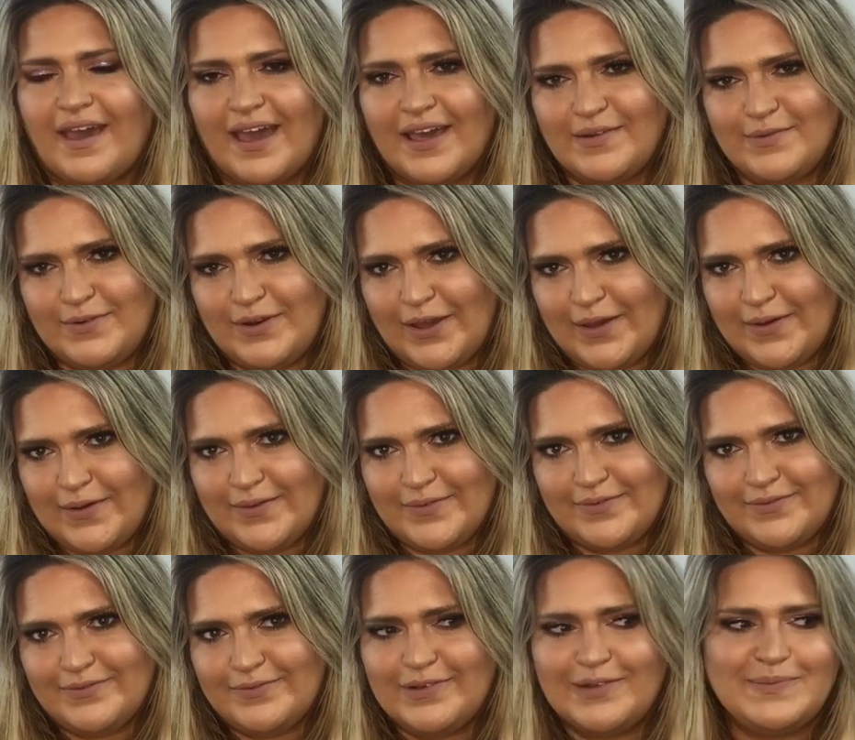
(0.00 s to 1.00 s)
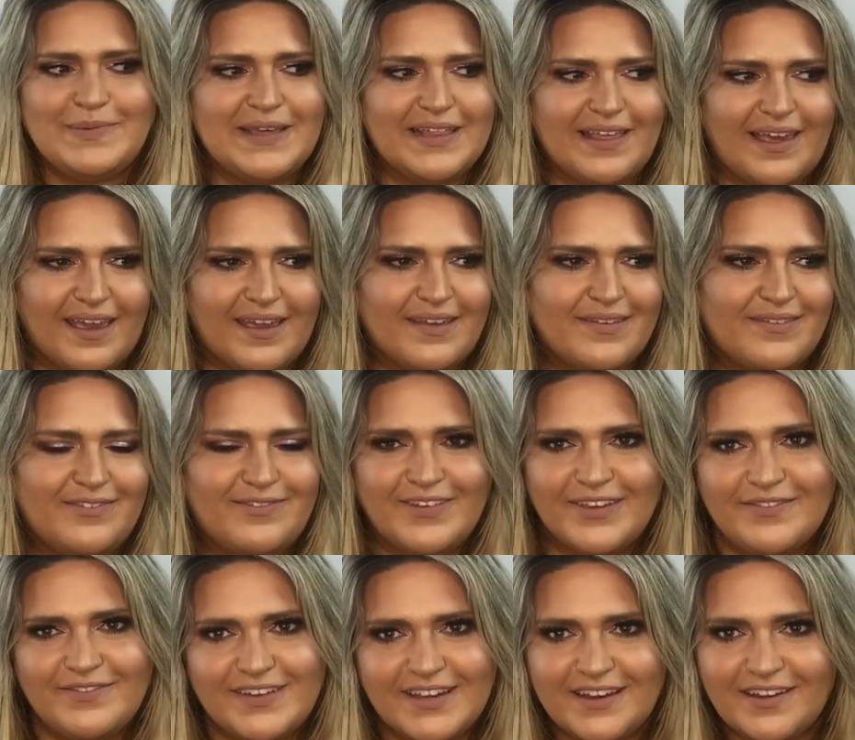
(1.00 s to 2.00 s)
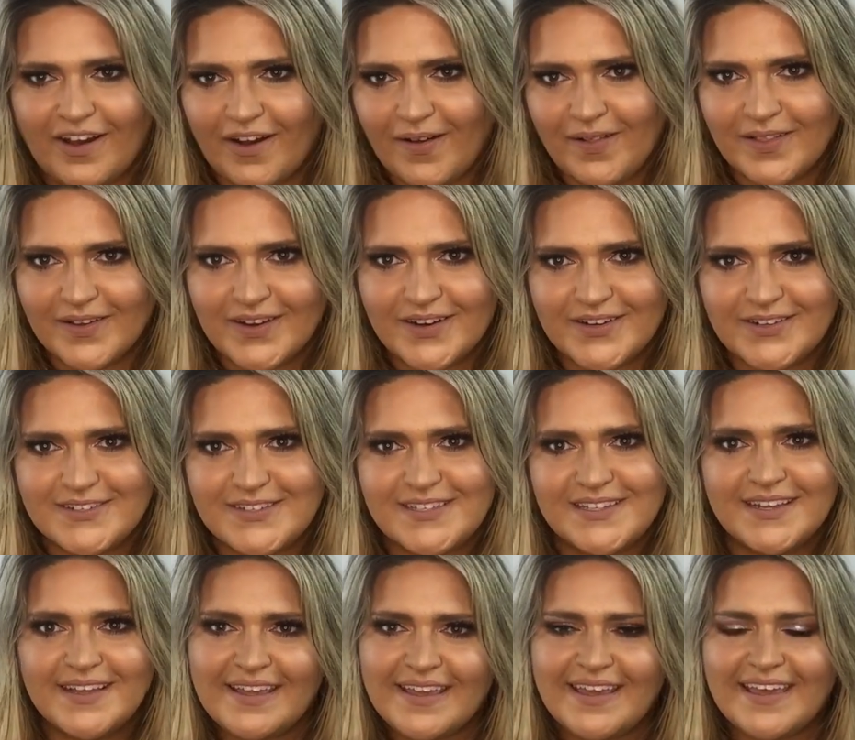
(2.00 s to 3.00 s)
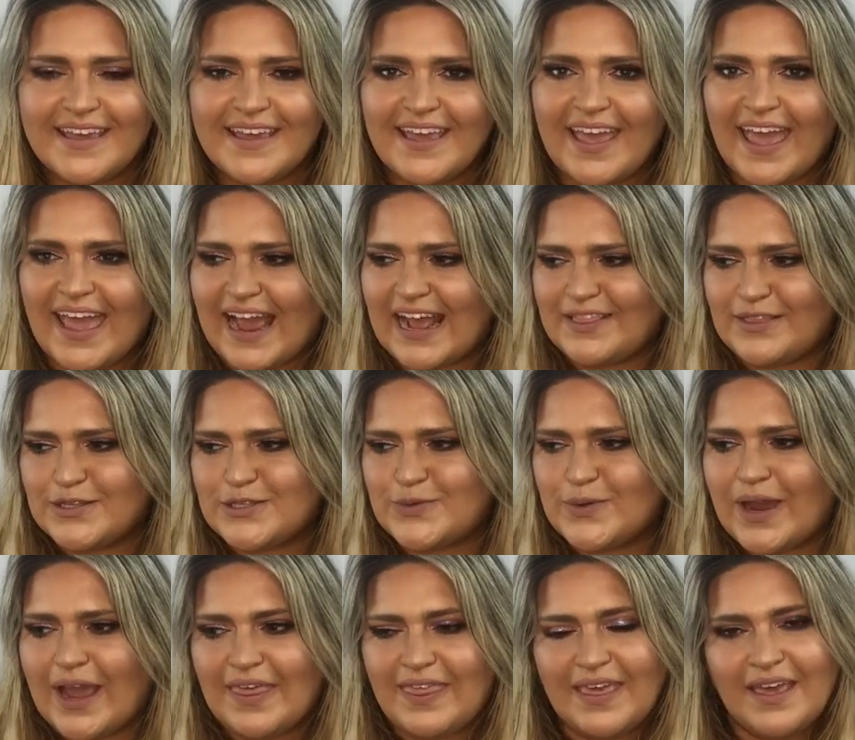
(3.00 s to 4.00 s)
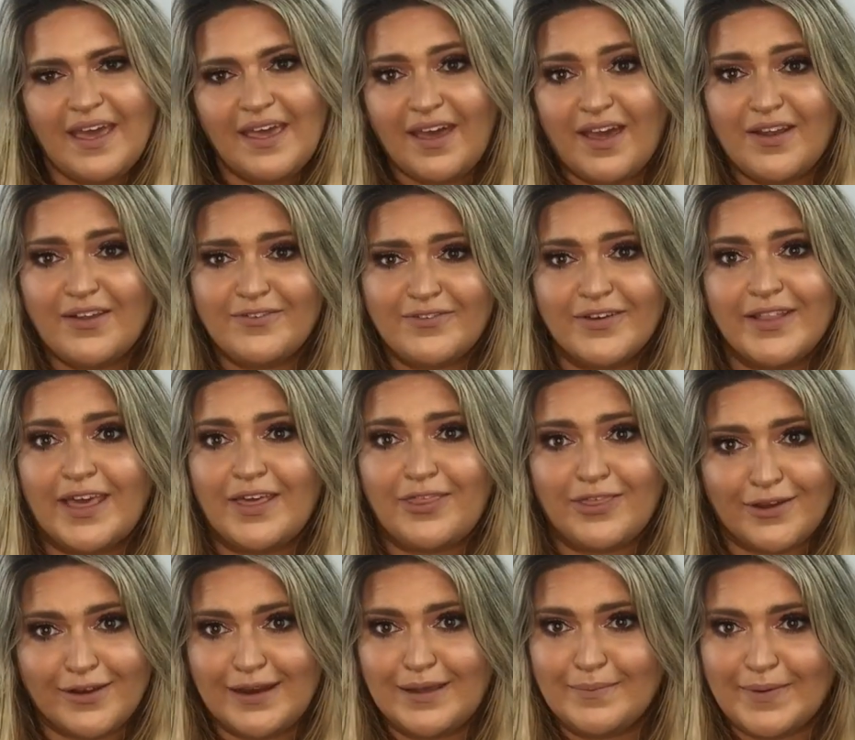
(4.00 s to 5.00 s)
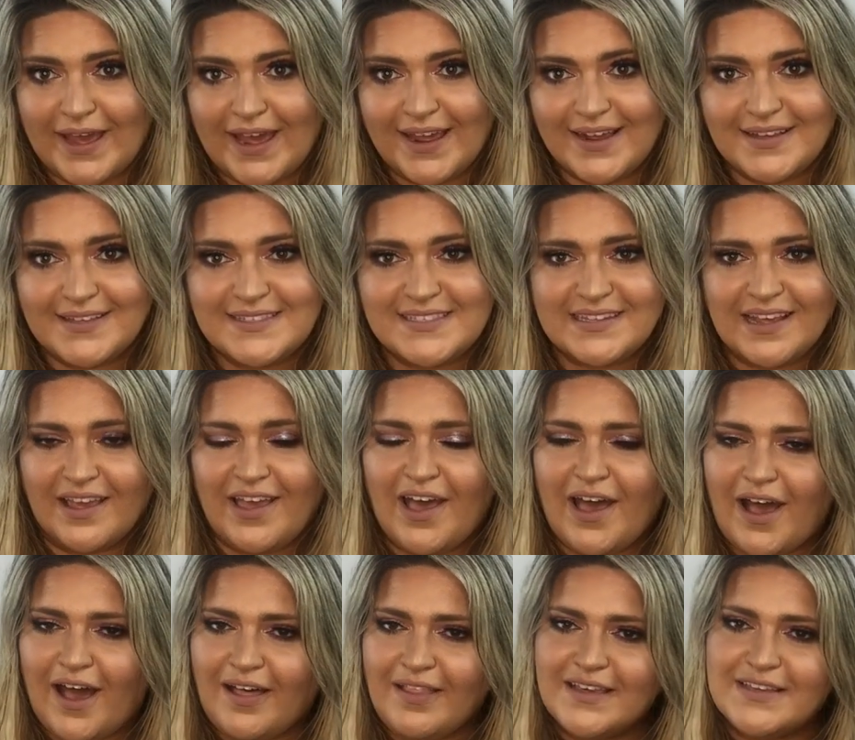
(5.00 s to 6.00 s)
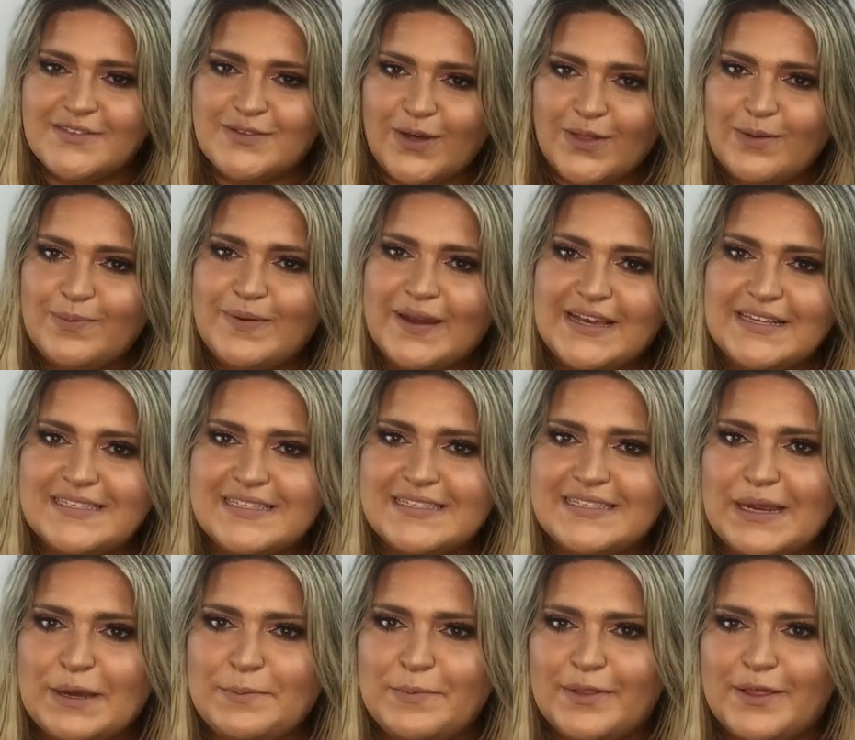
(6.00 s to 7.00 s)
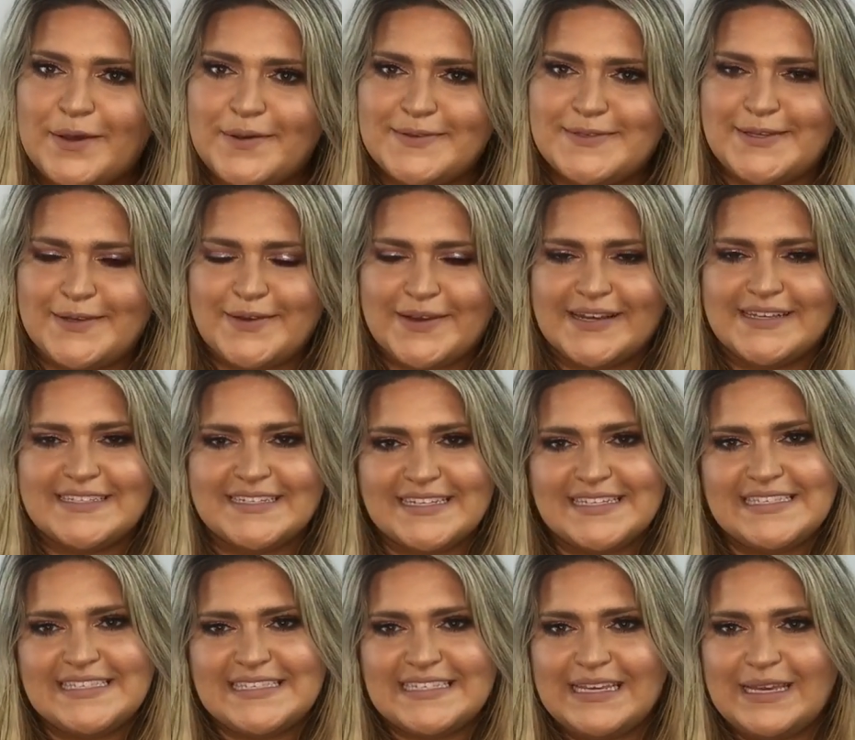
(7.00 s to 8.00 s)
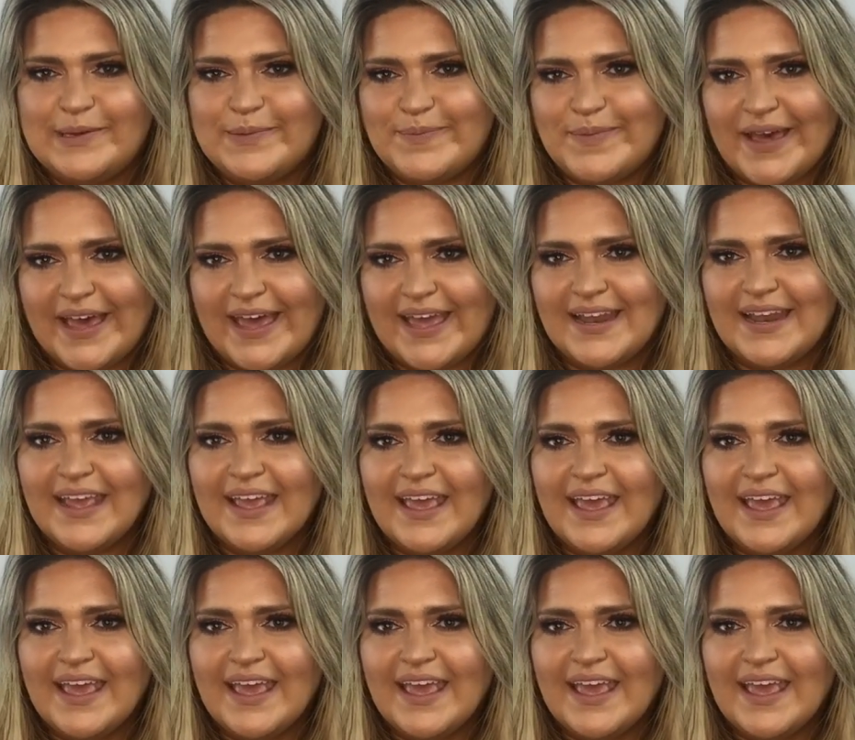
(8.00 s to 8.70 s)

I don't know, would be like $50 at the store. I think I got it for like 30 bucks. I'll list all the prices down below so you guys can see, but